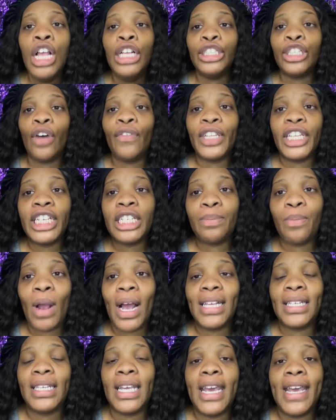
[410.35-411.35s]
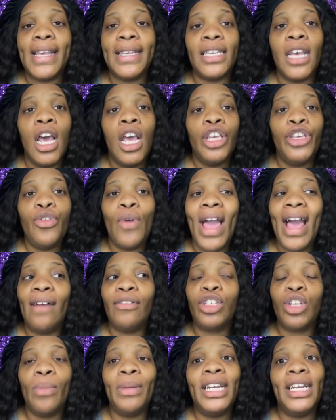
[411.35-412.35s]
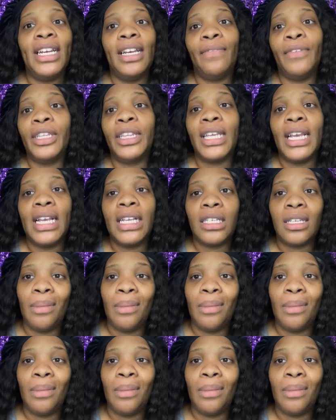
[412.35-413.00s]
So for this process, you have so many different things.